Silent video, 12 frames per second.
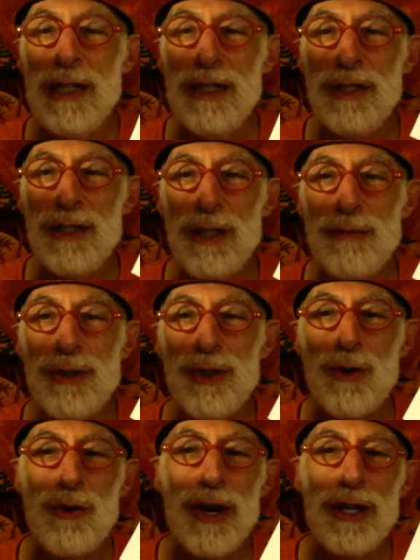This comes
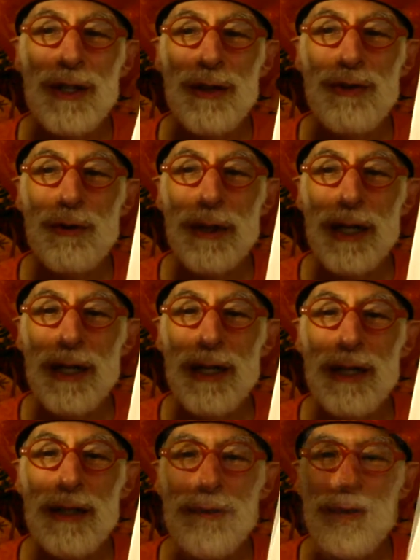directly from
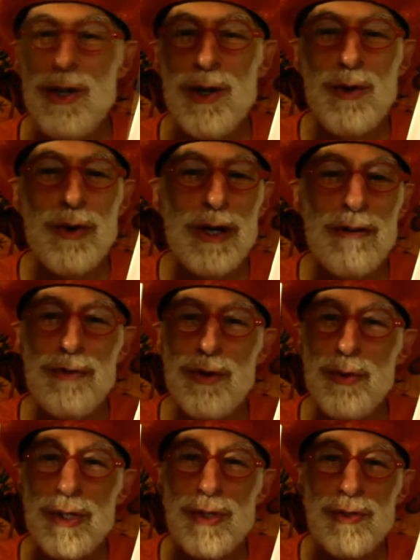India. No
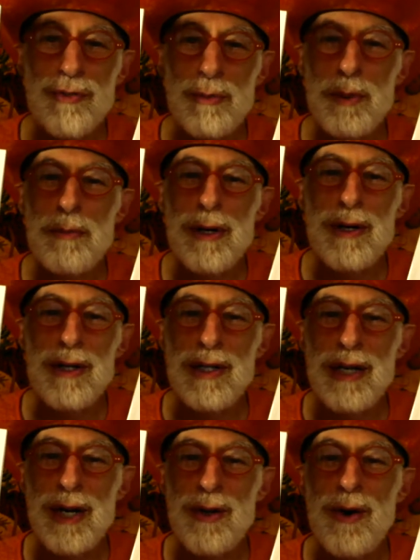influence from
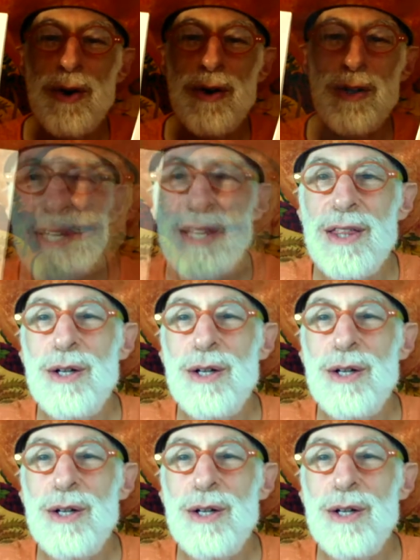America at all.